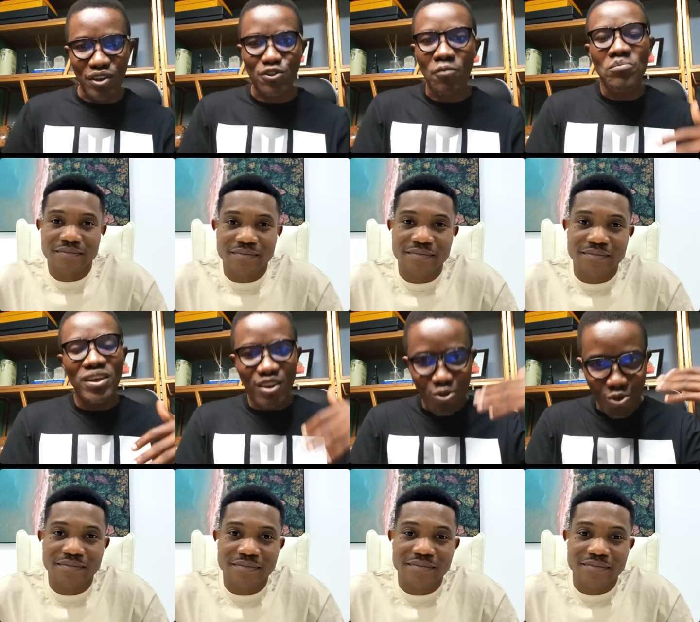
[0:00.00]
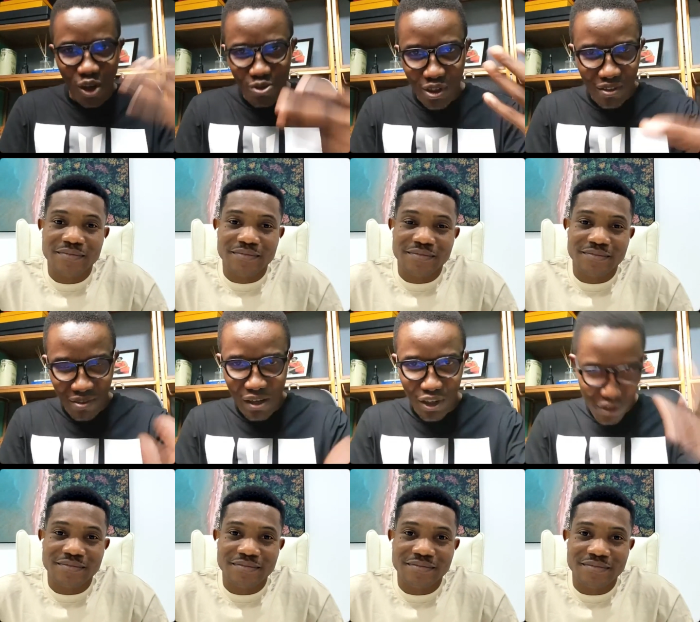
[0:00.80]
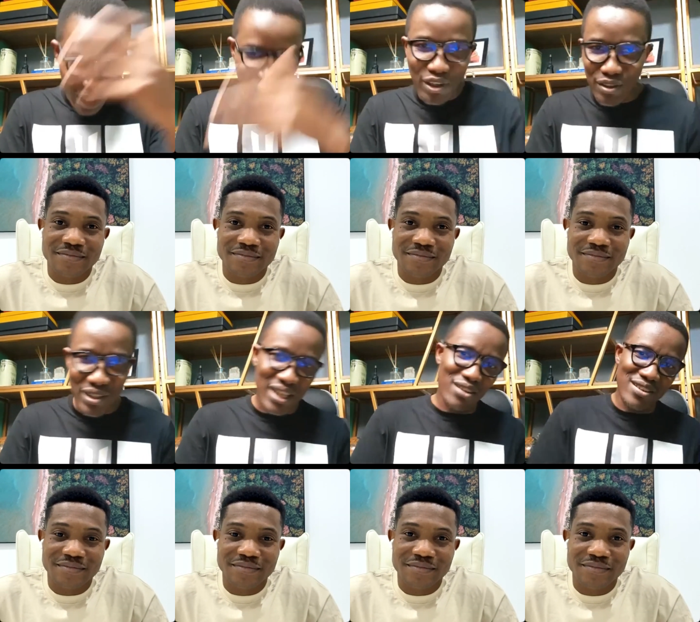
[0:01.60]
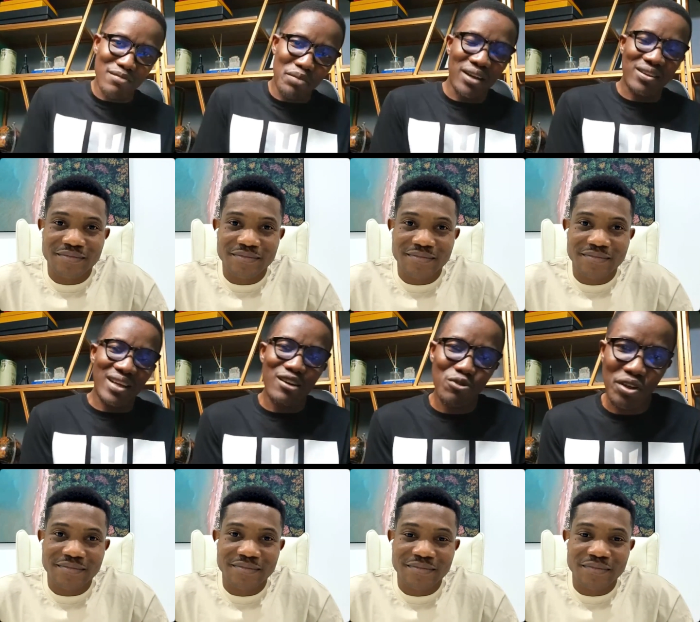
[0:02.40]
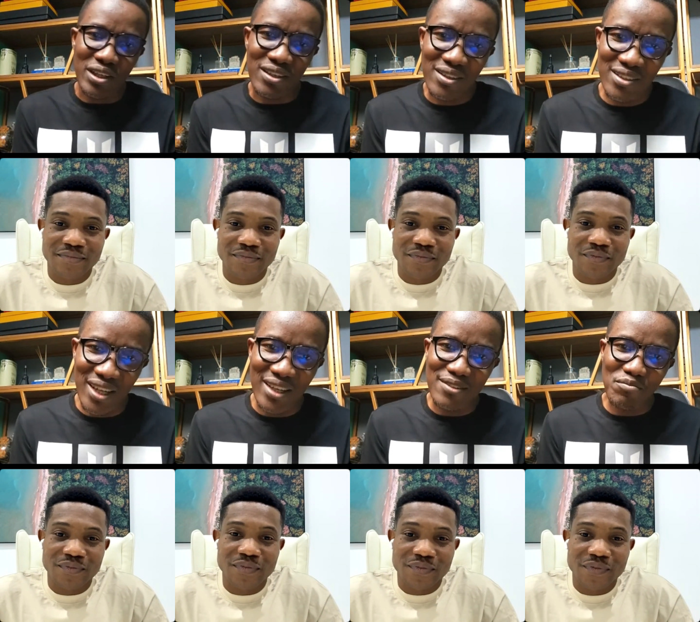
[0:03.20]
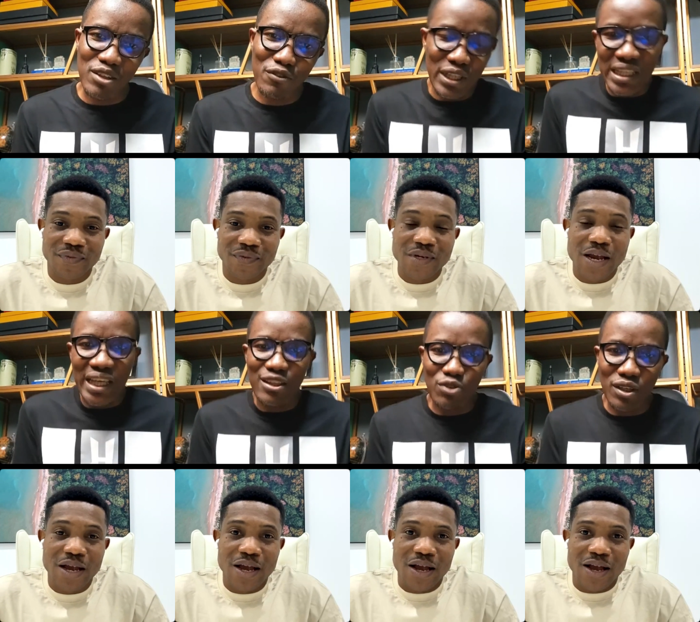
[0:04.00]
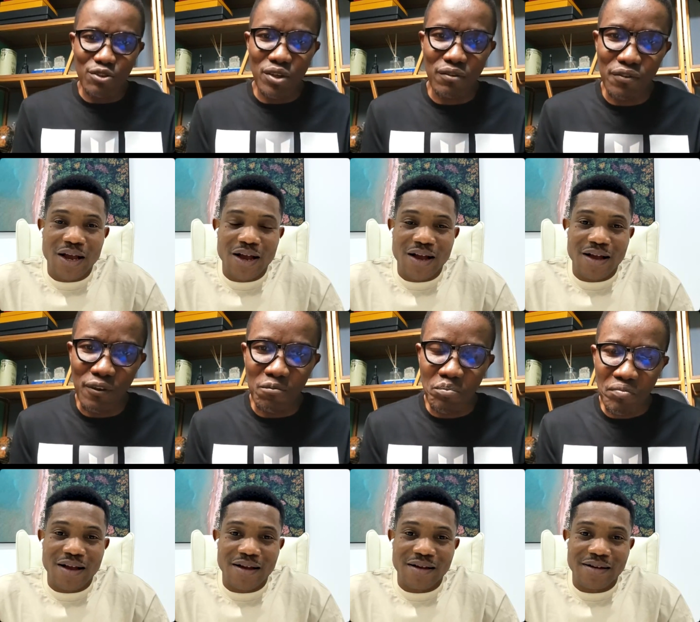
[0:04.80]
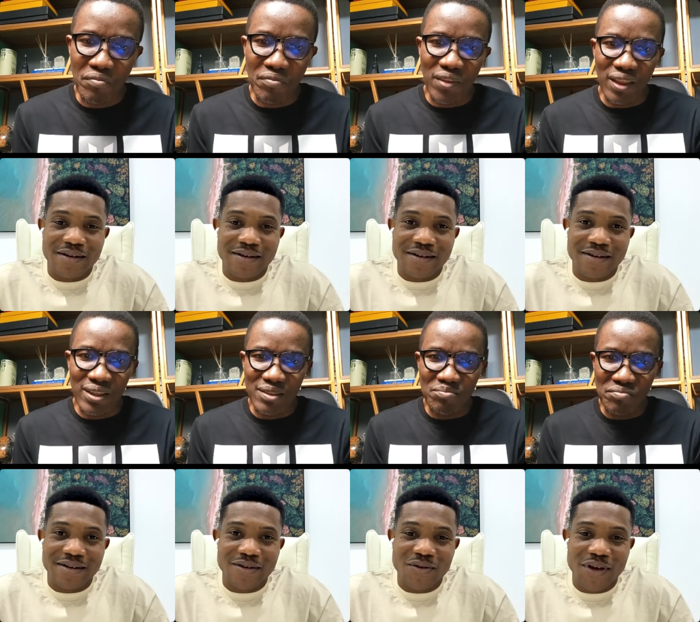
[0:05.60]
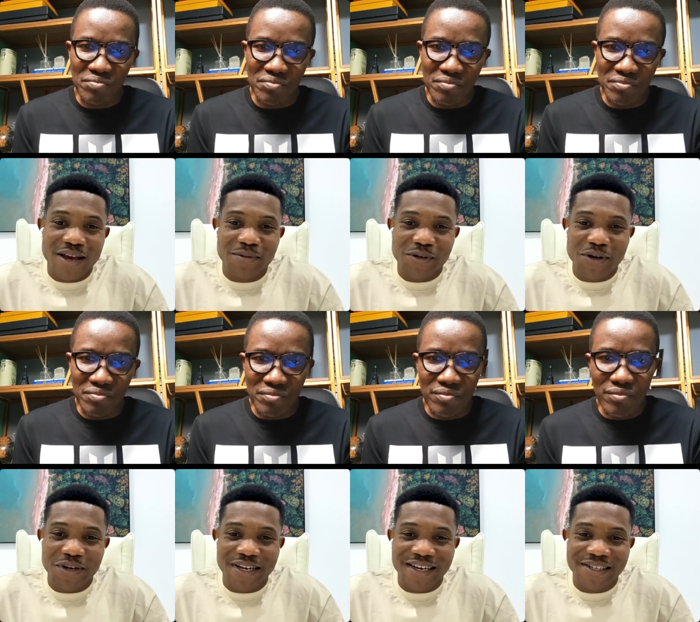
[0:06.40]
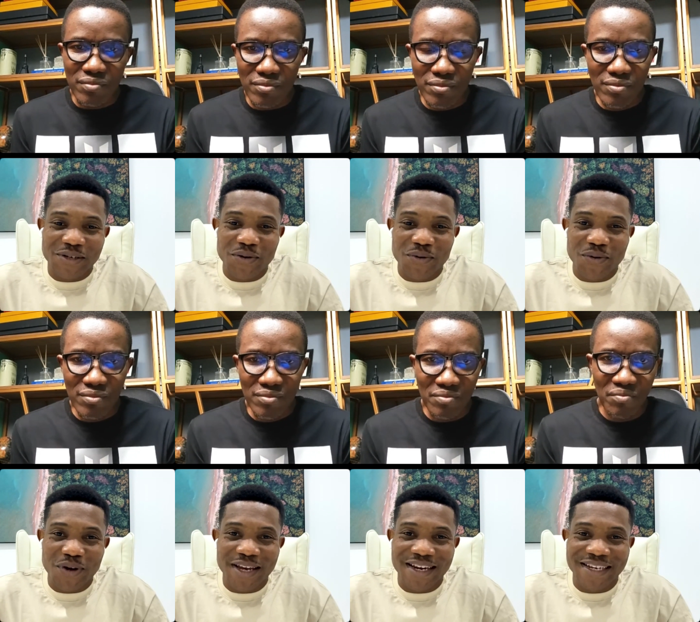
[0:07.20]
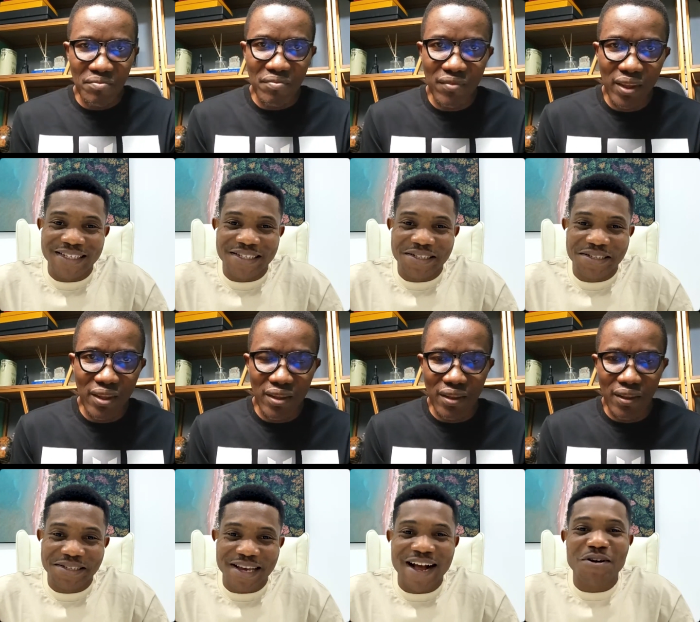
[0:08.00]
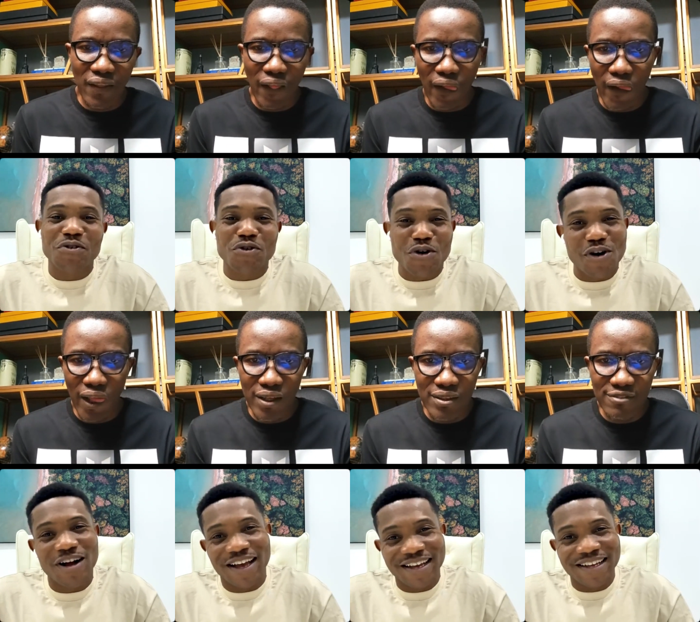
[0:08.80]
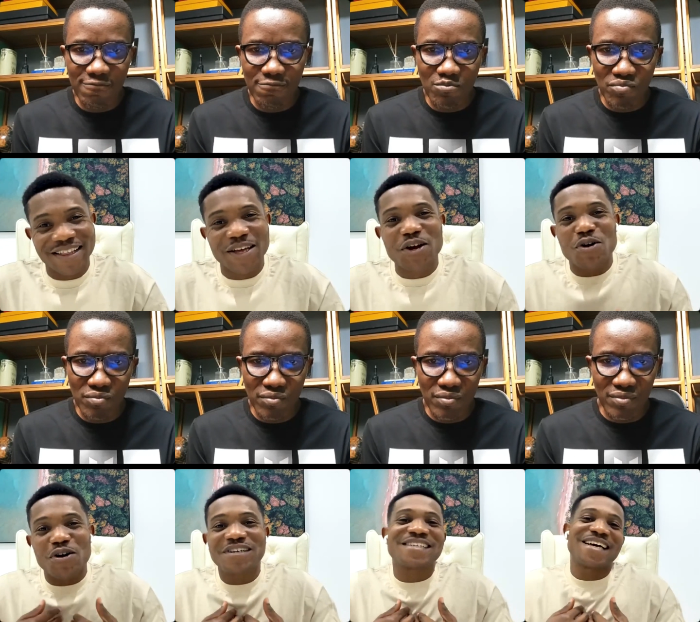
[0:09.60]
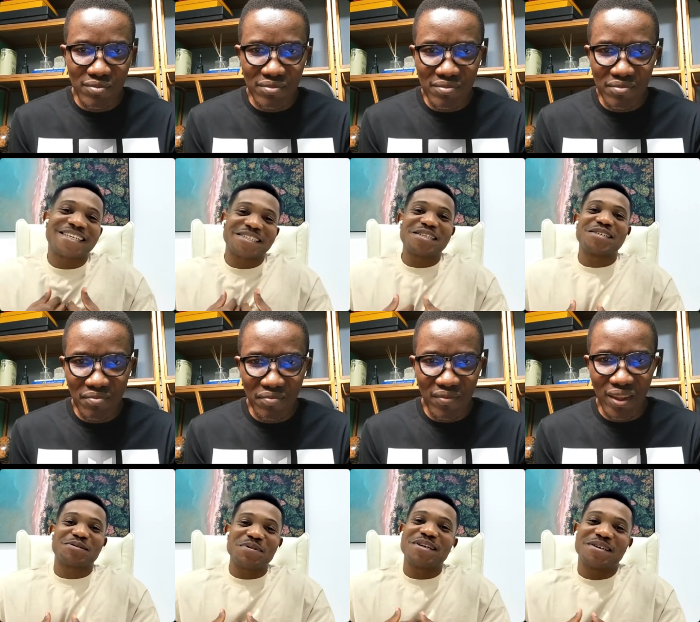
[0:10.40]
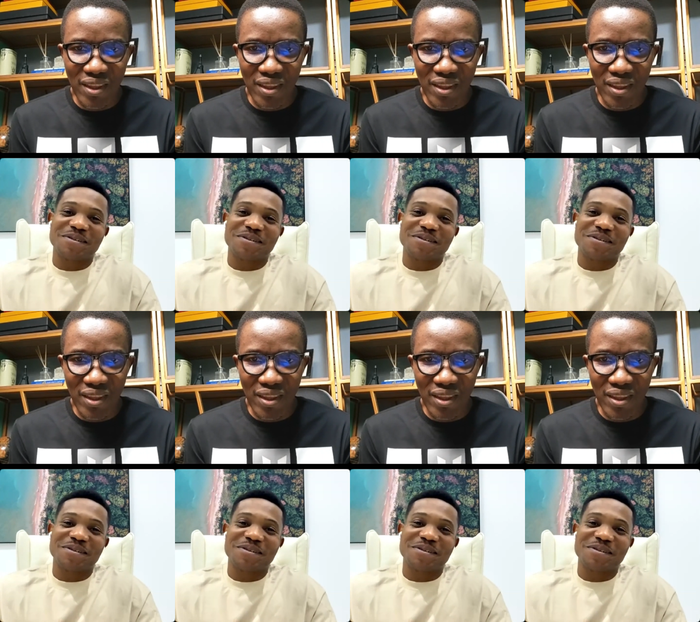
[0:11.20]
Speaker 1: world. So, uh, what I want I wanted to tell us about that word, yeah, for the year 2024.
Speaker 2: Okay, absolutely. So it is El Roi, the God that sees me.